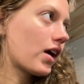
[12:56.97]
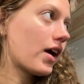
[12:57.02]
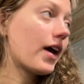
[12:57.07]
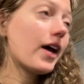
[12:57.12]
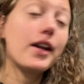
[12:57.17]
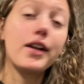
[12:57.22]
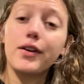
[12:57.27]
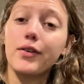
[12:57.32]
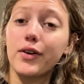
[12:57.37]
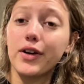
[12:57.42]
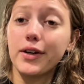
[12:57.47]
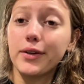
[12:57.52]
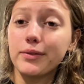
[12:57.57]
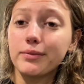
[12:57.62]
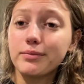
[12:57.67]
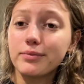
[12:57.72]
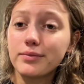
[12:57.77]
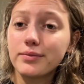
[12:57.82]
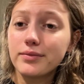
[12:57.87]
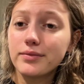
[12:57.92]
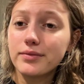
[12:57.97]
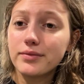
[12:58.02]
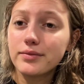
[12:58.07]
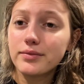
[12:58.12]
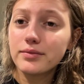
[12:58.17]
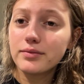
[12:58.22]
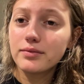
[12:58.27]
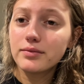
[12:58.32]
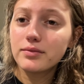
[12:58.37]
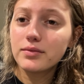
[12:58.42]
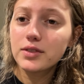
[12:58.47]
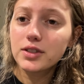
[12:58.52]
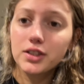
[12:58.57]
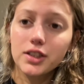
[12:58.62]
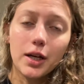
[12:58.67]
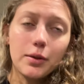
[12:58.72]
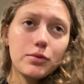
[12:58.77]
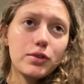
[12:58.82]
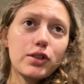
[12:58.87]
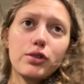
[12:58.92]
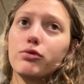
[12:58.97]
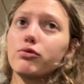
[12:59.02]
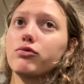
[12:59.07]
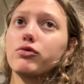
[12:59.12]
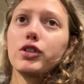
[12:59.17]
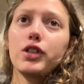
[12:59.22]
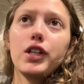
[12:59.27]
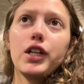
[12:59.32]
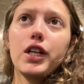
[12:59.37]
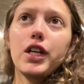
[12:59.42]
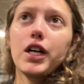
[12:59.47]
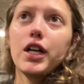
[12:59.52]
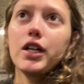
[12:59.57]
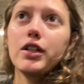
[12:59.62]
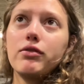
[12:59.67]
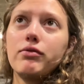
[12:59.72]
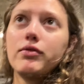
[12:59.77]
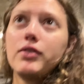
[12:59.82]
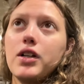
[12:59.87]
Anyway, slept really good.